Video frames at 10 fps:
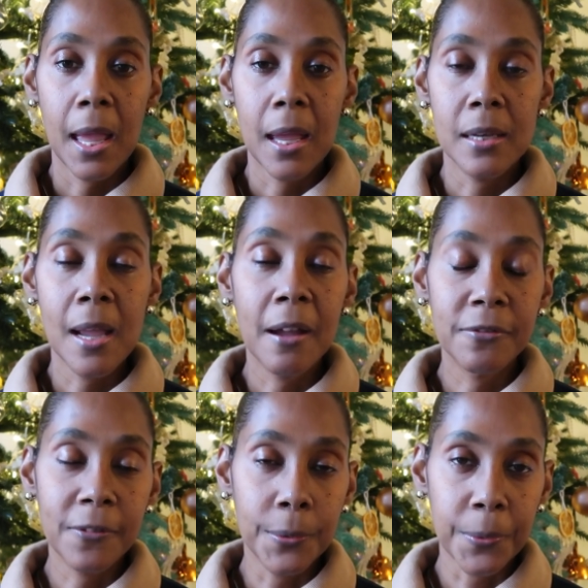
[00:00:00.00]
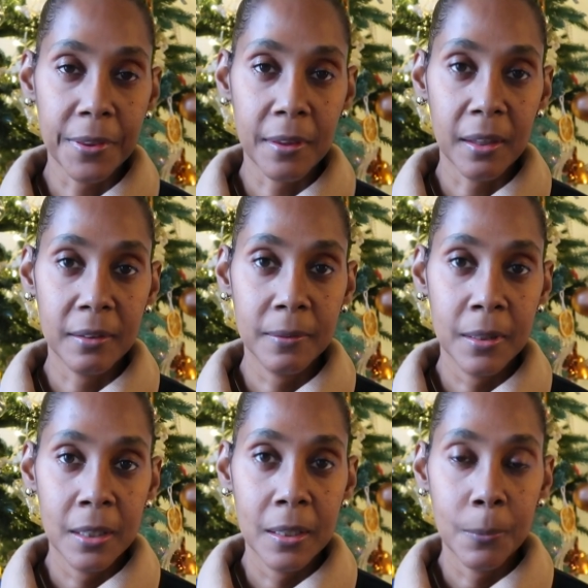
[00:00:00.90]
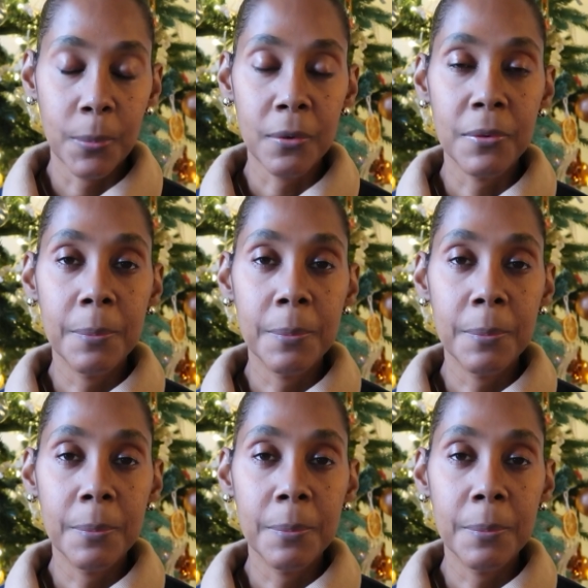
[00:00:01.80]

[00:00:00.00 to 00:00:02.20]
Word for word: and have fun with it. But